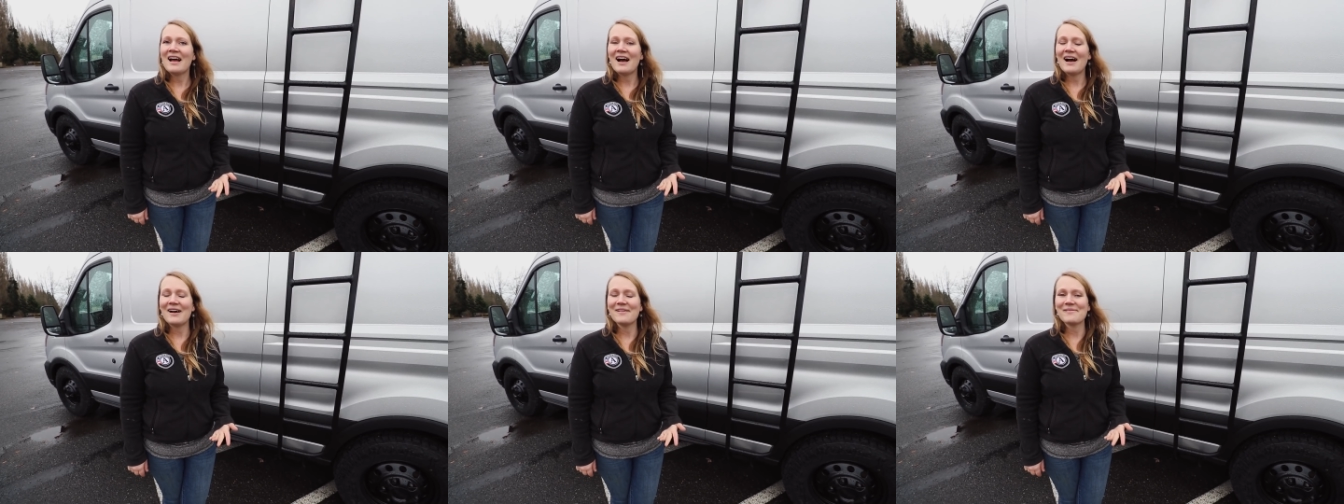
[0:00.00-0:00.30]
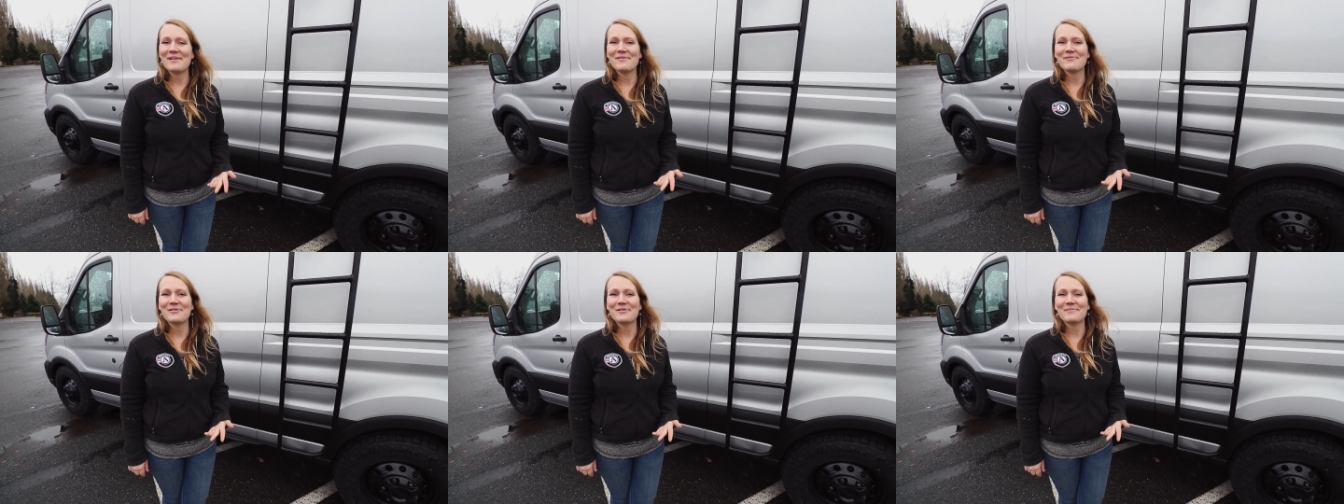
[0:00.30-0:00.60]

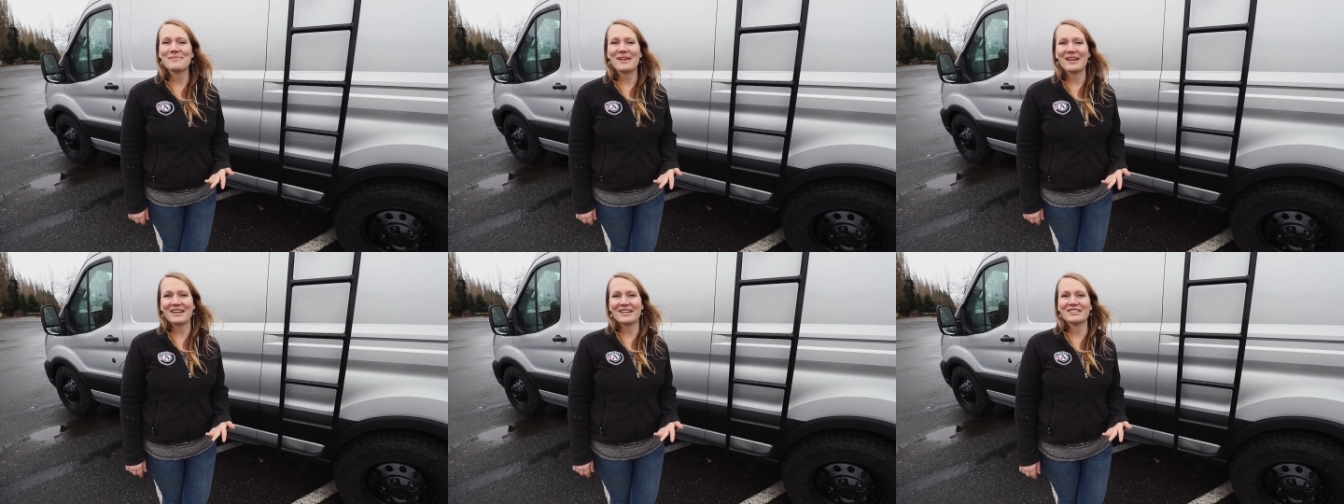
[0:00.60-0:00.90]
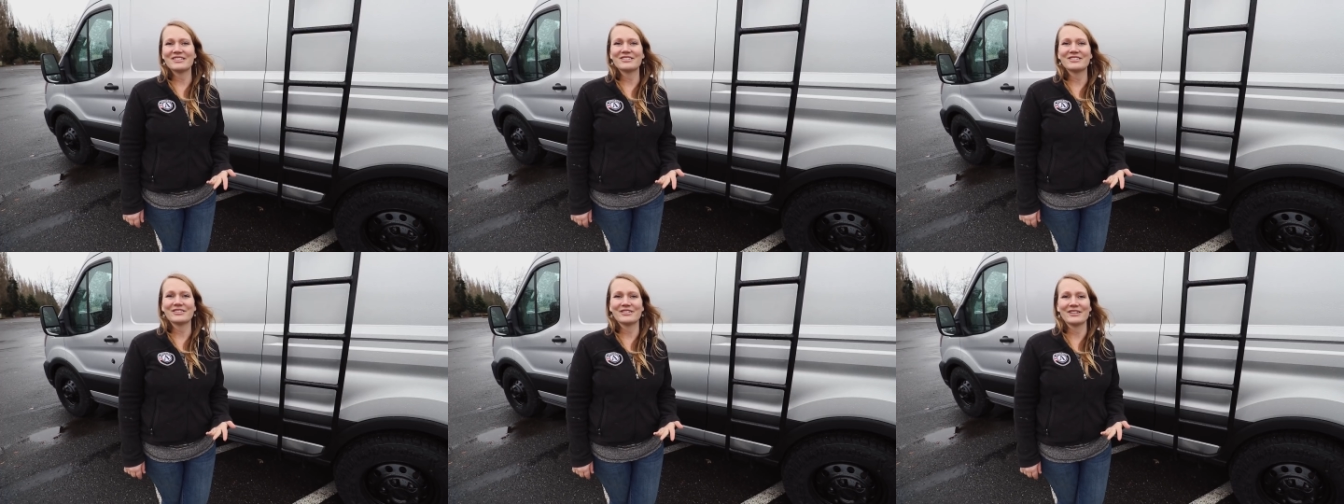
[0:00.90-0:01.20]
and we'll
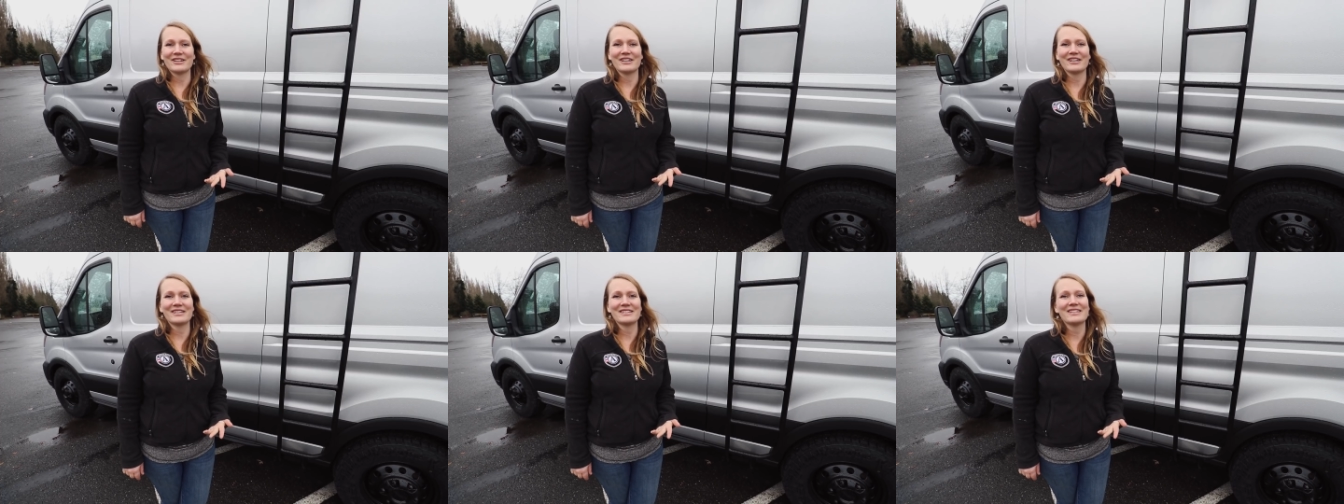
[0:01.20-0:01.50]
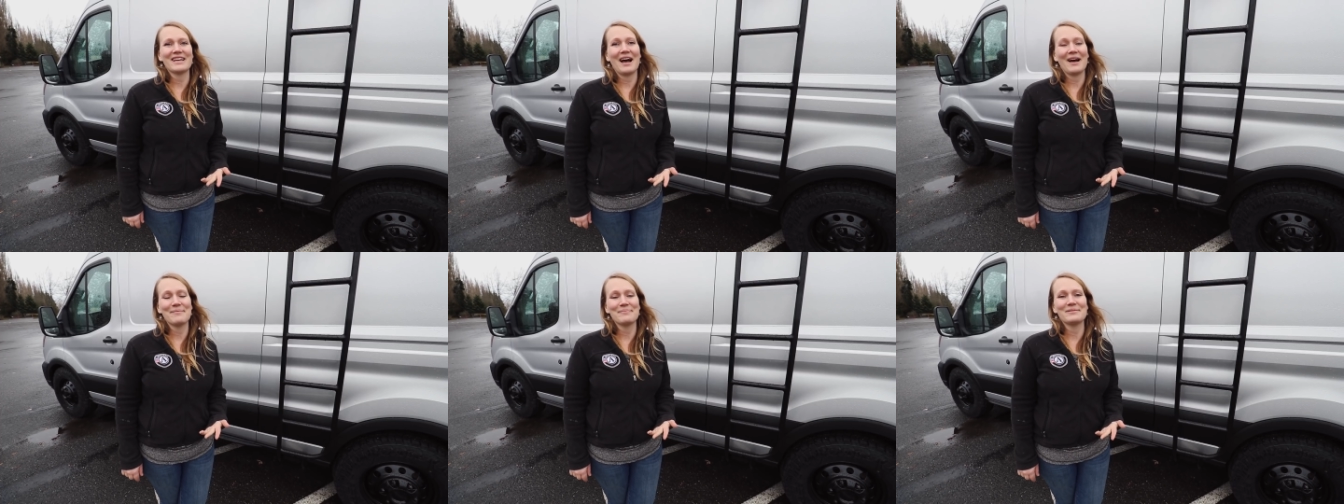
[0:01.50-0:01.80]
make sure
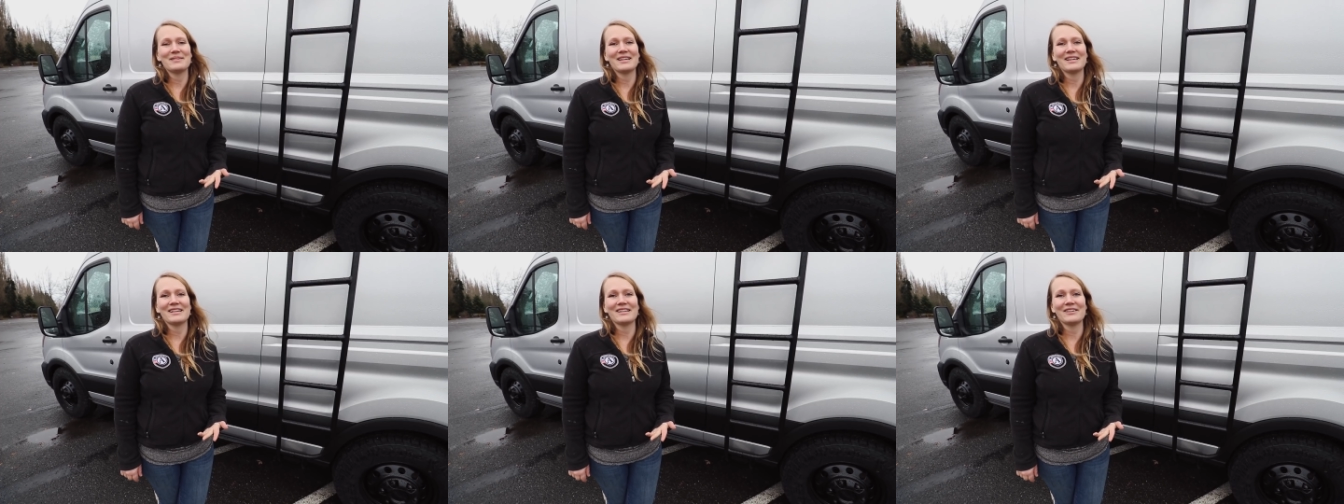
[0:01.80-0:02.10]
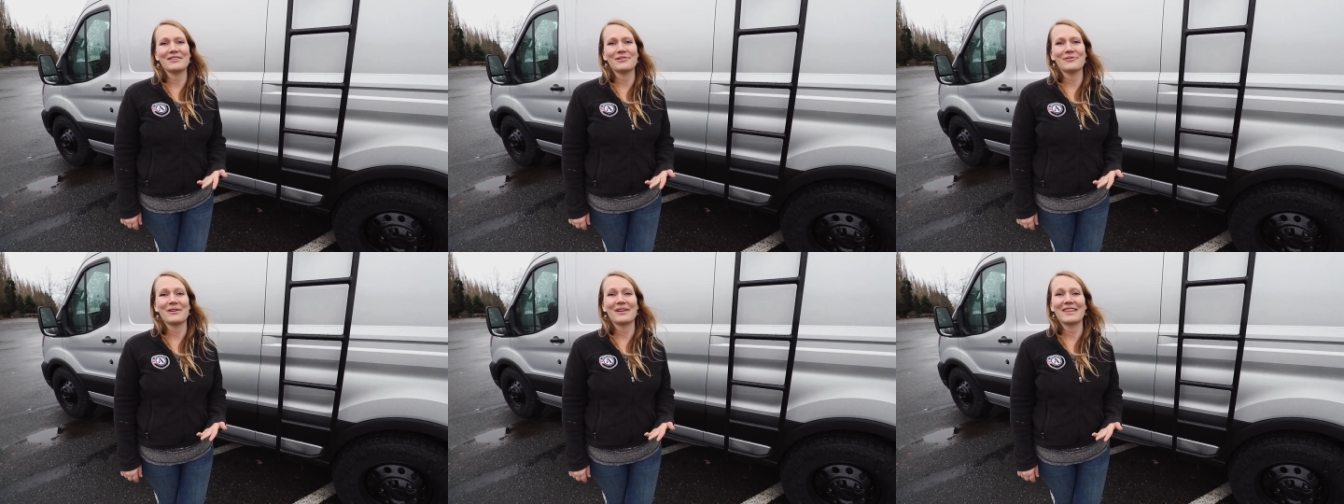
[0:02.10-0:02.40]
to update
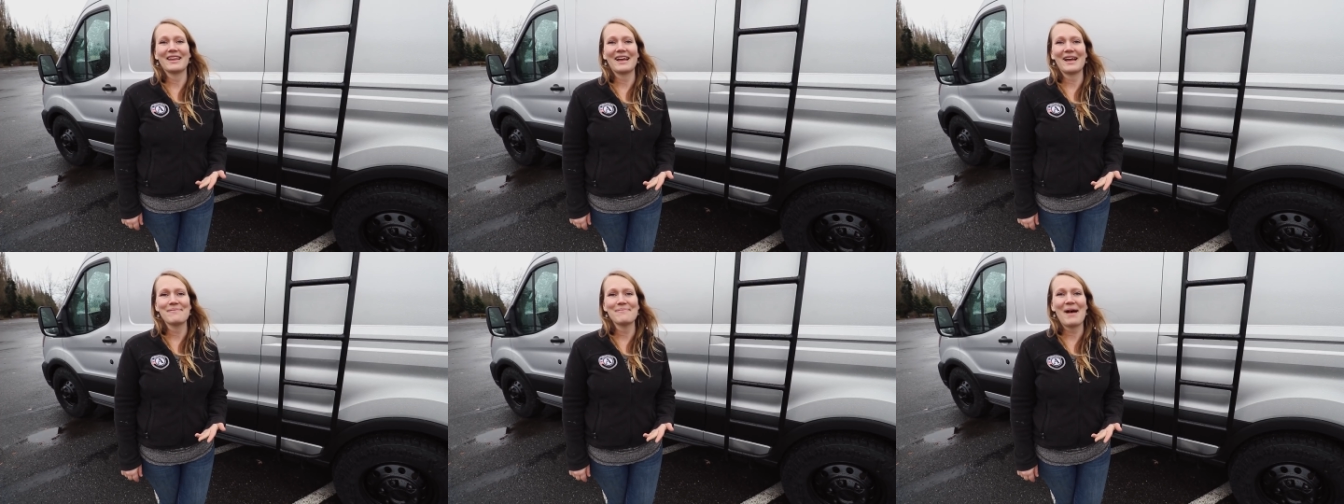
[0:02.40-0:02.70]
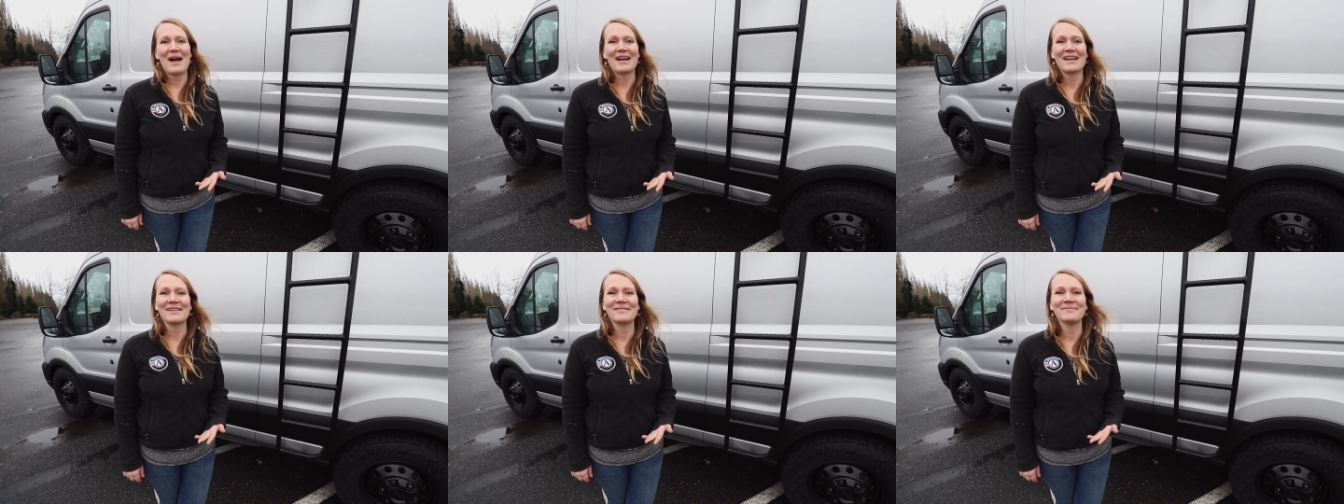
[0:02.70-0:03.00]
you when they get
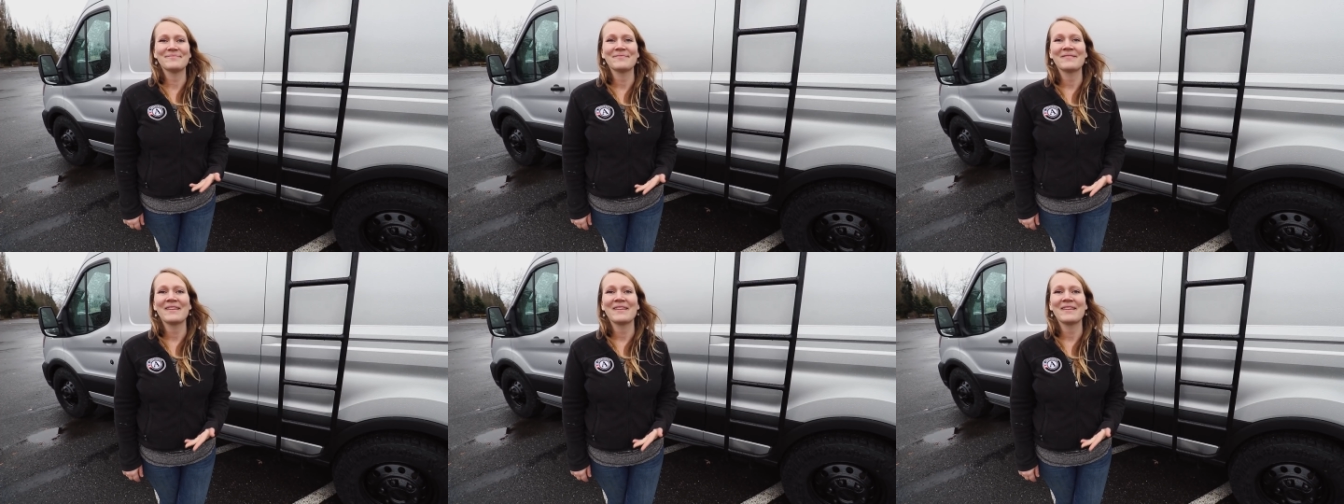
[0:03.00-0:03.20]
back.